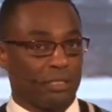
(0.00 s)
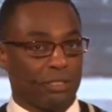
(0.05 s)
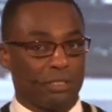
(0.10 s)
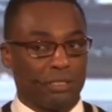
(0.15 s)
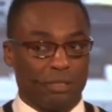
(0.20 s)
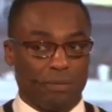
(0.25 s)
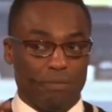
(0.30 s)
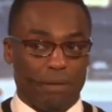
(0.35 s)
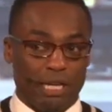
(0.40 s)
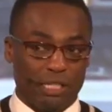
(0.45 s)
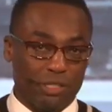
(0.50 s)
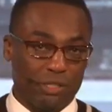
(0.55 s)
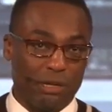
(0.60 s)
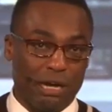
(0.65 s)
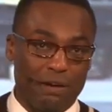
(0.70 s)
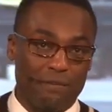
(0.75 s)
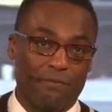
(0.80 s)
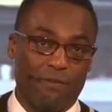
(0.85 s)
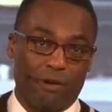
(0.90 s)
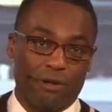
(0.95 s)
just to make sure
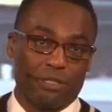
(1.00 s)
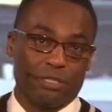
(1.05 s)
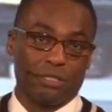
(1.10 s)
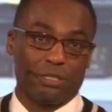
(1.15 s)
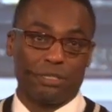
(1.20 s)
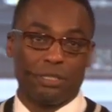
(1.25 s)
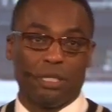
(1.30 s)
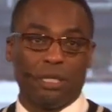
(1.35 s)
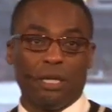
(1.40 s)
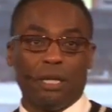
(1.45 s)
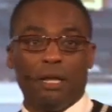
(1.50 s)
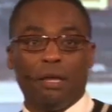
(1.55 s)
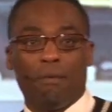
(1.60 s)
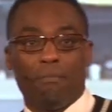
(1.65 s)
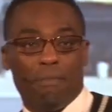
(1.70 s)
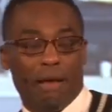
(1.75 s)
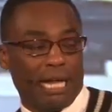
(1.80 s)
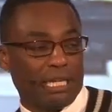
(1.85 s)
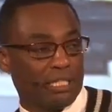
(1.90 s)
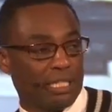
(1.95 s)
our versions
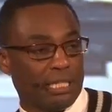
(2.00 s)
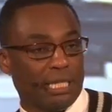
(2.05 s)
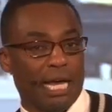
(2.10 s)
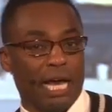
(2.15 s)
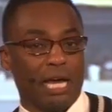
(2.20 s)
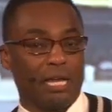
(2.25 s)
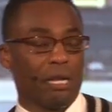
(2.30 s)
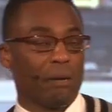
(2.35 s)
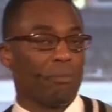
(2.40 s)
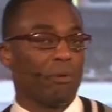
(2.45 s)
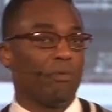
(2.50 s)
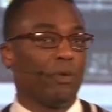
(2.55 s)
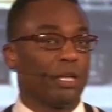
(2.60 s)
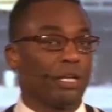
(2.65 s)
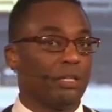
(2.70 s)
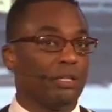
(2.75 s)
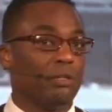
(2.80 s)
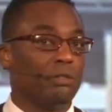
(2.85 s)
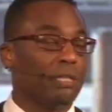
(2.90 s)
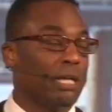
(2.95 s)
match and line up if we
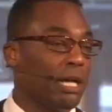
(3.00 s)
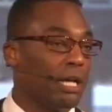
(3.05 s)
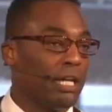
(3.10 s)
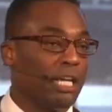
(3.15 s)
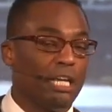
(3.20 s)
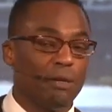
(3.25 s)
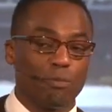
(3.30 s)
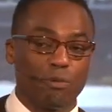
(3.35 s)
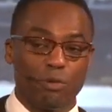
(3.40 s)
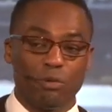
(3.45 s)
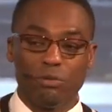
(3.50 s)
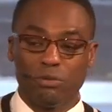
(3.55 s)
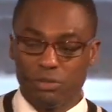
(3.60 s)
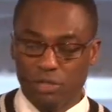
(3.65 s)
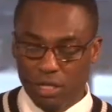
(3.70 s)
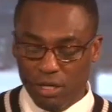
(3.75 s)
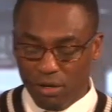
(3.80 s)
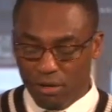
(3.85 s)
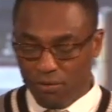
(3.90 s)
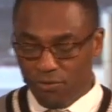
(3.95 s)
can do that. Hebrews
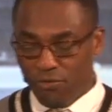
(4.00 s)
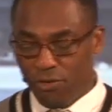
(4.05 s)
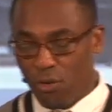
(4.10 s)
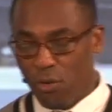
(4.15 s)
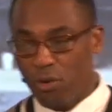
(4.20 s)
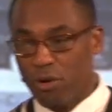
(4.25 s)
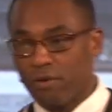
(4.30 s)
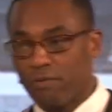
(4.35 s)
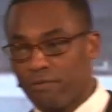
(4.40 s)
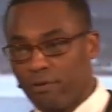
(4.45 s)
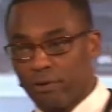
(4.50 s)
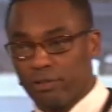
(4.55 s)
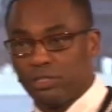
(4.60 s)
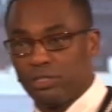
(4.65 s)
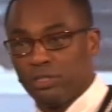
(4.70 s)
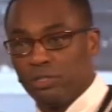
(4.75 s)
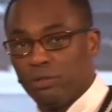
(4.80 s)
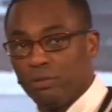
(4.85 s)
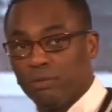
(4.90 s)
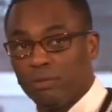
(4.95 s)
4, verse
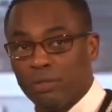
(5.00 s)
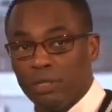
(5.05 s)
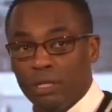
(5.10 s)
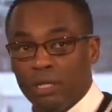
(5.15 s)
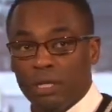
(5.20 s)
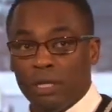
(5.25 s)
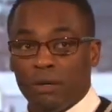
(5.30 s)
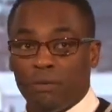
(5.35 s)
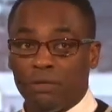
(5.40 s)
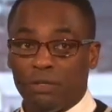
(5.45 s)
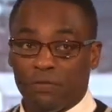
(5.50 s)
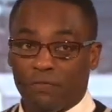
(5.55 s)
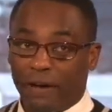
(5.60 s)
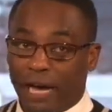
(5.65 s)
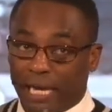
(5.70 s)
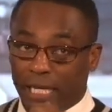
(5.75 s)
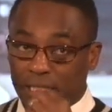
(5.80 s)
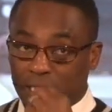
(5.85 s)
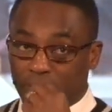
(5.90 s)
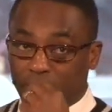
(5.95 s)
2. When you
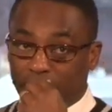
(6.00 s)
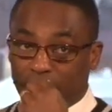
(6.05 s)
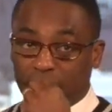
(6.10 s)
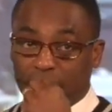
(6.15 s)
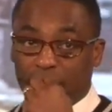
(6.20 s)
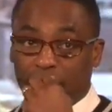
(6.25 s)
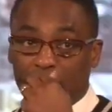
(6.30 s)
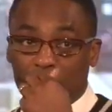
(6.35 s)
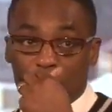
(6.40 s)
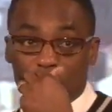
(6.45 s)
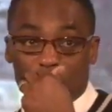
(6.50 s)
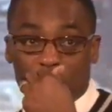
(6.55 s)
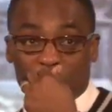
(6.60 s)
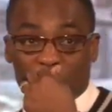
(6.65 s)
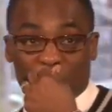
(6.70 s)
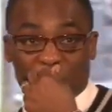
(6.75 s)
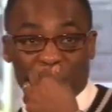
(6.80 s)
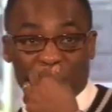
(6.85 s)
find that, somebody say amen.